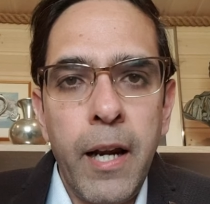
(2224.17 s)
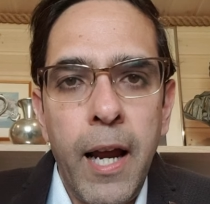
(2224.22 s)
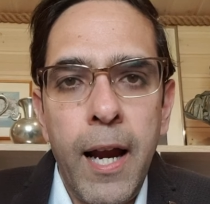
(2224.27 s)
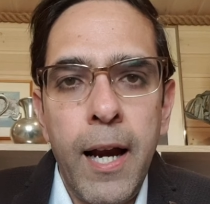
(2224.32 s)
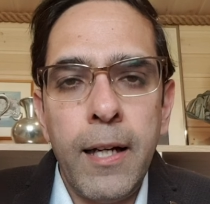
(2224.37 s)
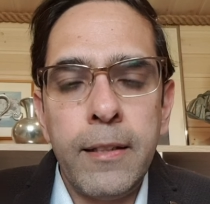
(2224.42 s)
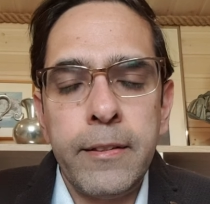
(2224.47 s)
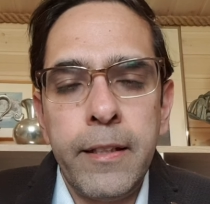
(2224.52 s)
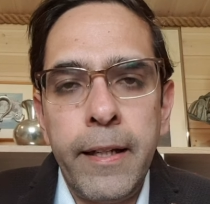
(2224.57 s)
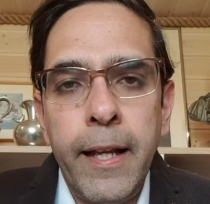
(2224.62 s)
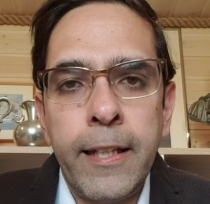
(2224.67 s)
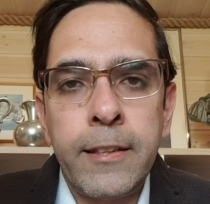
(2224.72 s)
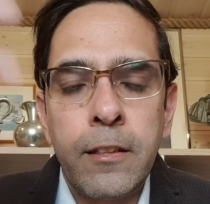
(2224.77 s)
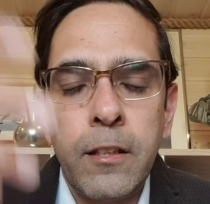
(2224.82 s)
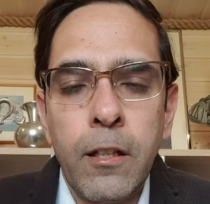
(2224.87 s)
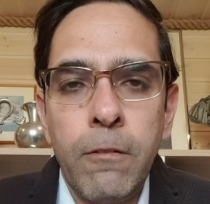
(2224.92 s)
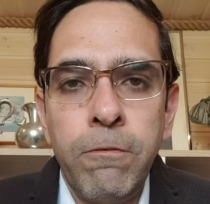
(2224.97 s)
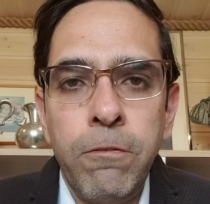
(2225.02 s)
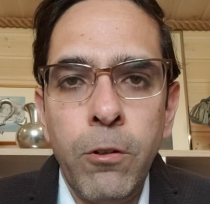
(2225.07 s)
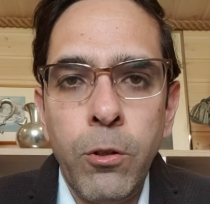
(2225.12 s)
adds an
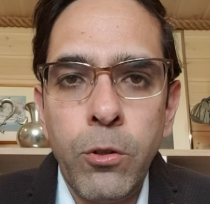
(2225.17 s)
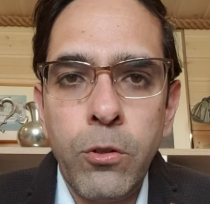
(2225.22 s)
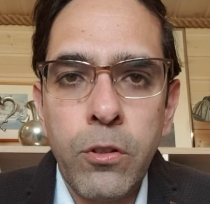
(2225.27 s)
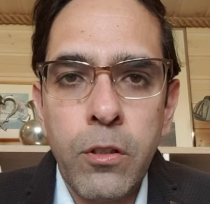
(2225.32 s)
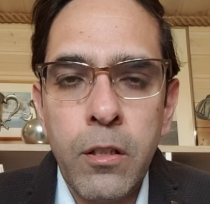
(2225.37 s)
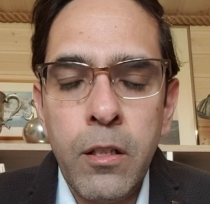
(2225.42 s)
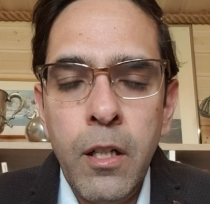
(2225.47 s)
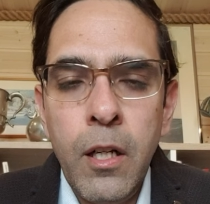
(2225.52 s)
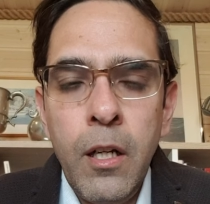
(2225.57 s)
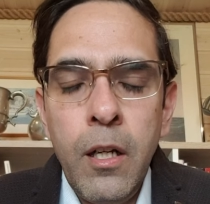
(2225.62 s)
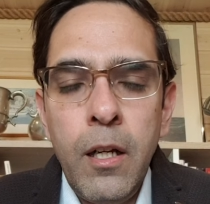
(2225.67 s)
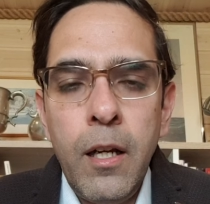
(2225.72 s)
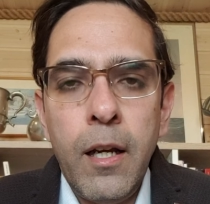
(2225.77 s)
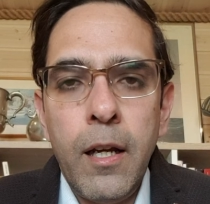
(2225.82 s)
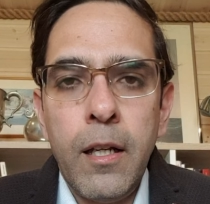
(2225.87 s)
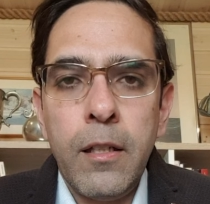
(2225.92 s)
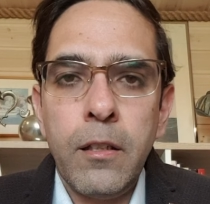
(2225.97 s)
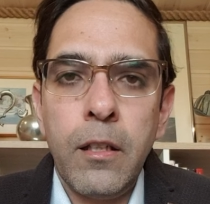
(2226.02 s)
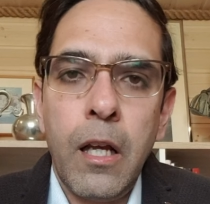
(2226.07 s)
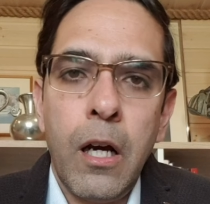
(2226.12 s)
extra floor,
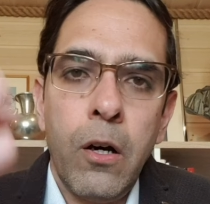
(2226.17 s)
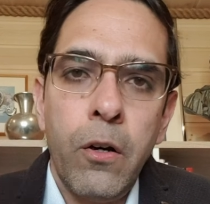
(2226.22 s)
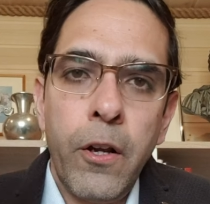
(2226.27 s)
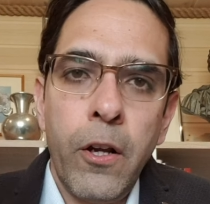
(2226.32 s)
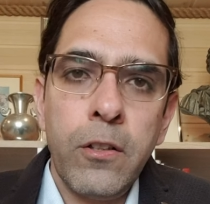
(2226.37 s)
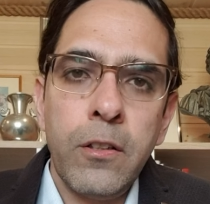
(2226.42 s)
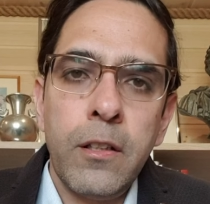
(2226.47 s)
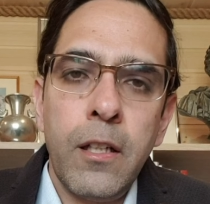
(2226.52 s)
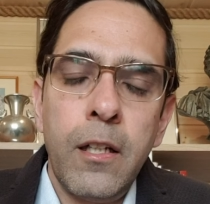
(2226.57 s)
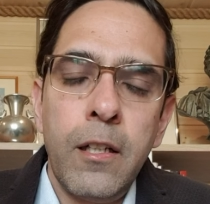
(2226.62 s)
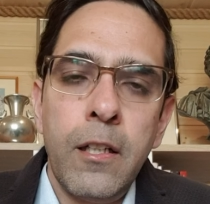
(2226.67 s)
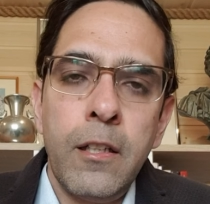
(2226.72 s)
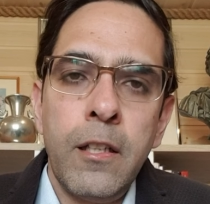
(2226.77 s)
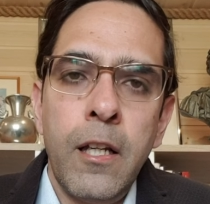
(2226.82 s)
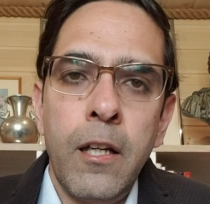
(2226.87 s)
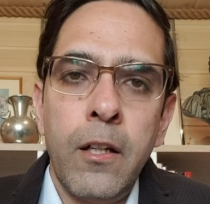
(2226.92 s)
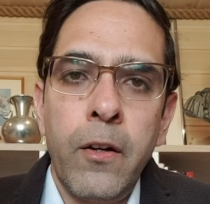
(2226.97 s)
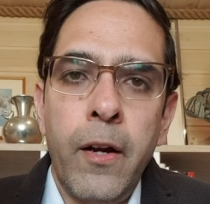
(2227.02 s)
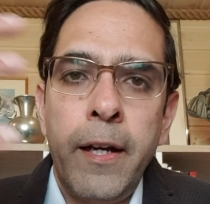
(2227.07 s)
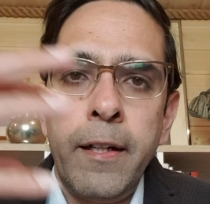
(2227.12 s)
and now your
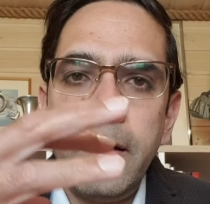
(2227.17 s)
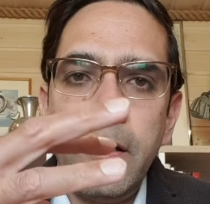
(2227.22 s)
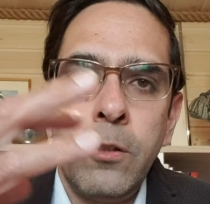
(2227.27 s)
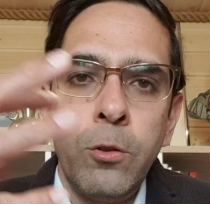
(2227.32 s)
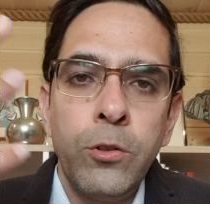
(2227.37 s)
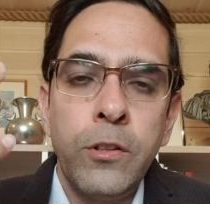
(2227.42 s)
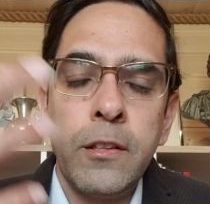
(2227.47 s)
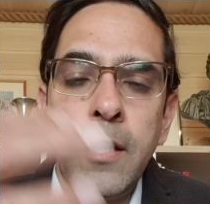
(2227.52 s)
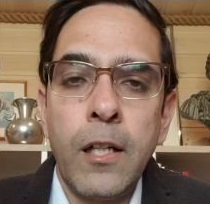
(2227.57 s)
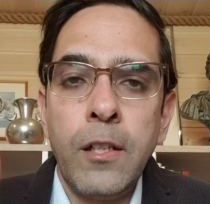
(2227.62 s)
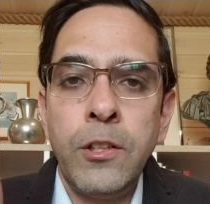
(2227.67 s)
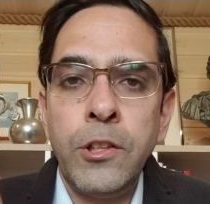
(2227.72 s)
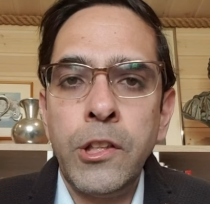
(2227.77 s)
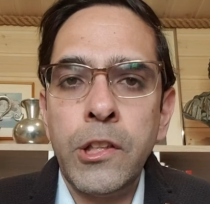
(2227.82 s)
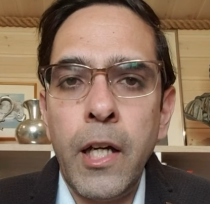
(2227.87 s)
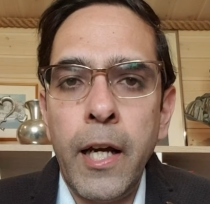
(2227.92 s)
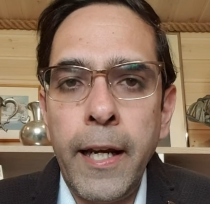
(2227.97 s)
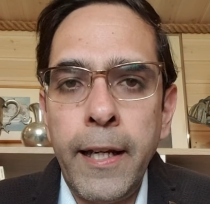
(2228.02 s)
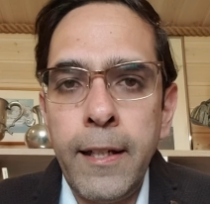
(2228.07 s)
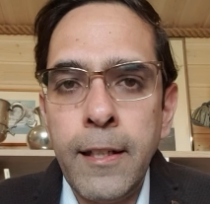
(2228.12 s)
right to
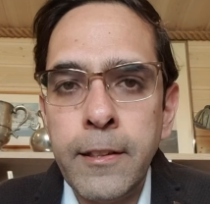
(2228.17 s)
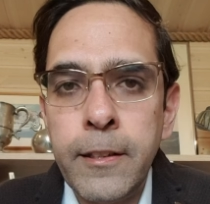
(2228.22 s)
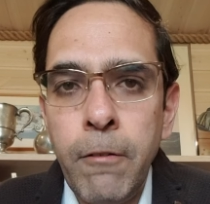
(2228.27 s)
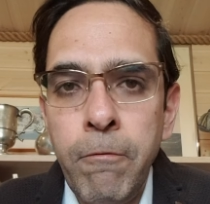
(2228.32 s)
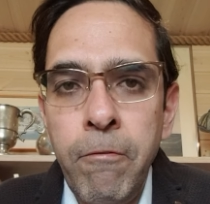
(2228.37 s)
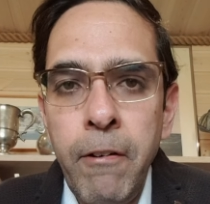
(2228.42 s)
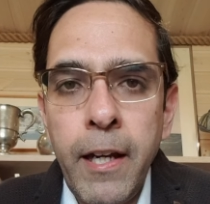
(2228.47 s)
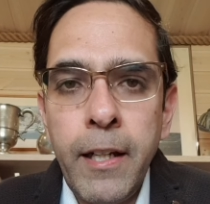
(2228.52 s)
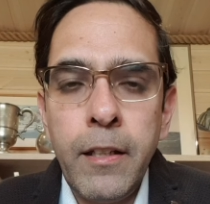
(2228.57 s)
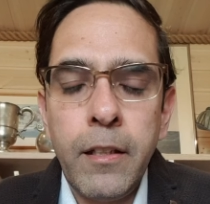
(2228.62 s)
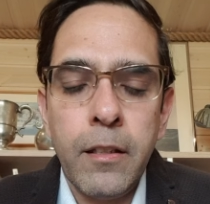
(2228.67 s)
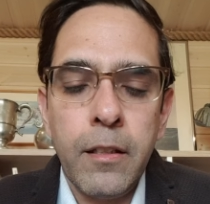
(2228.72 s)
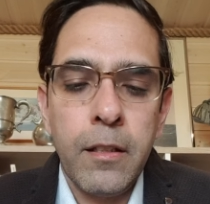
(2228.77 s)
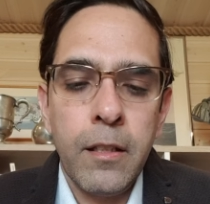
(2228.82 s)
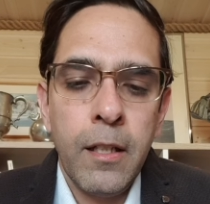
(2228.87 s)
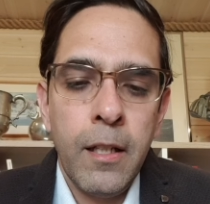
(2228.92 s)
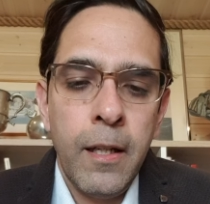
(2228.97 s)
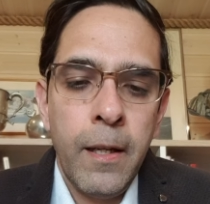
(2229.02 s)
sunshine is affected?